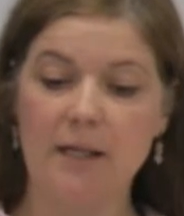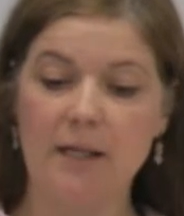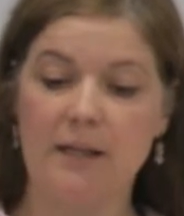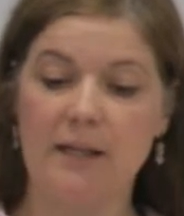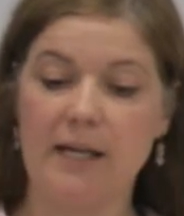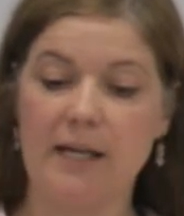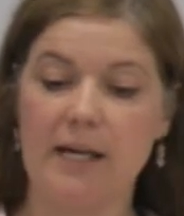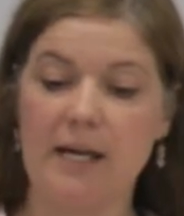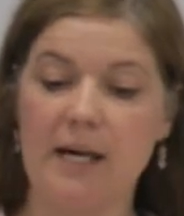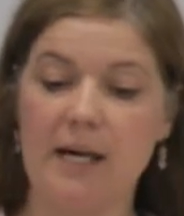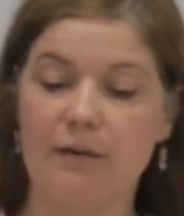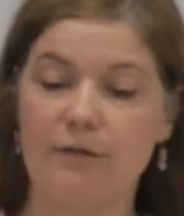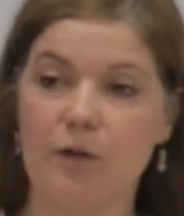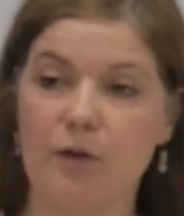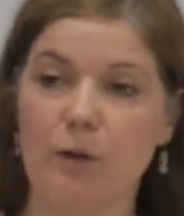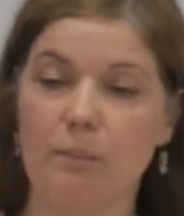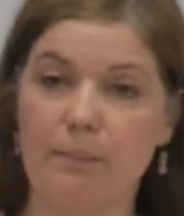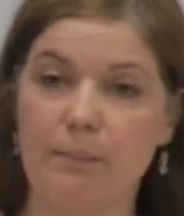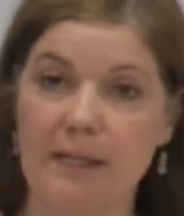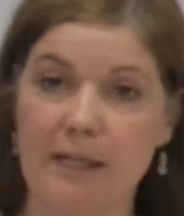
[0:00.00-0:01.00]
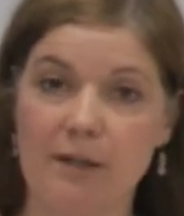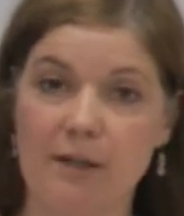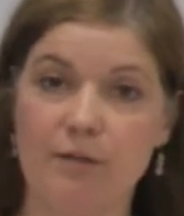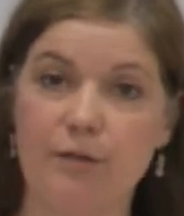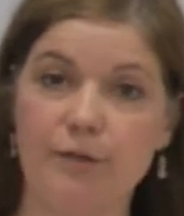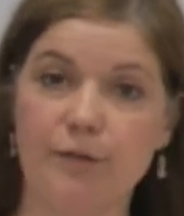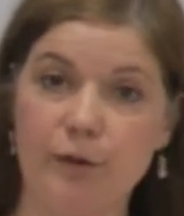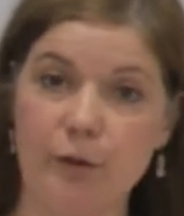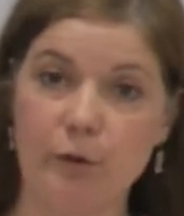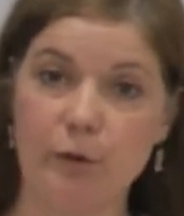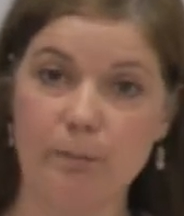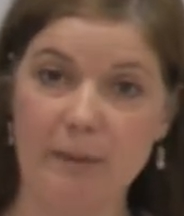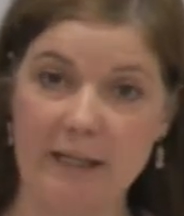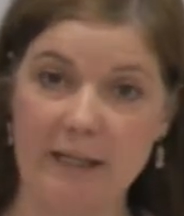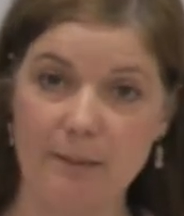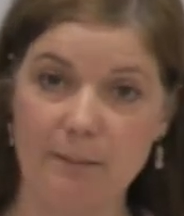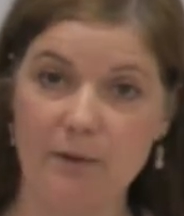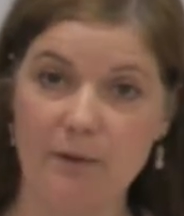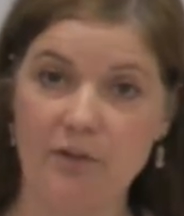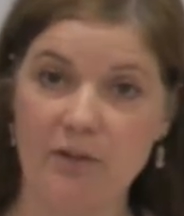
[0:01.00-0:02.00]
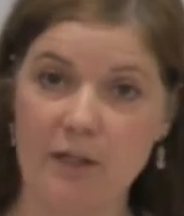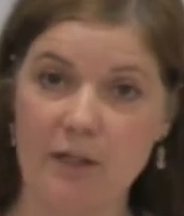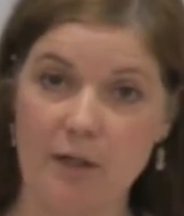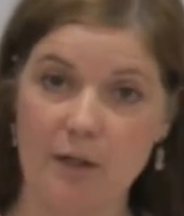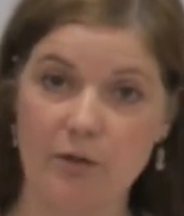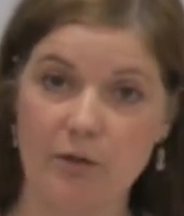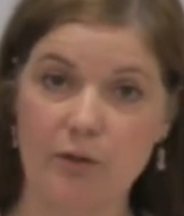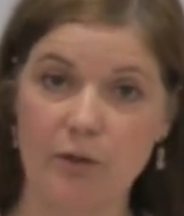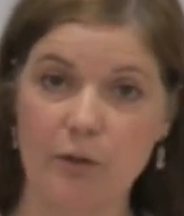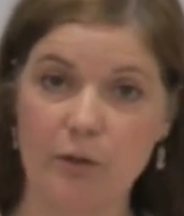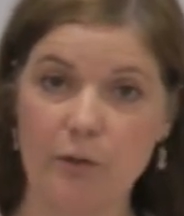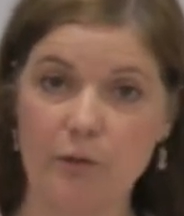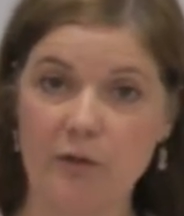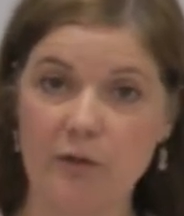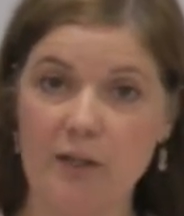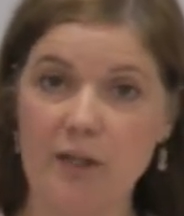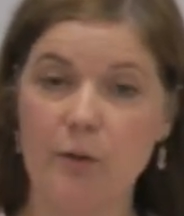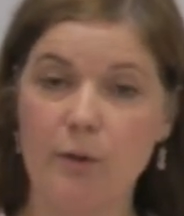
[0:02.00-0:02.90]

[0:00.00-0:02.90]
They have got peer-reviewed papers and articles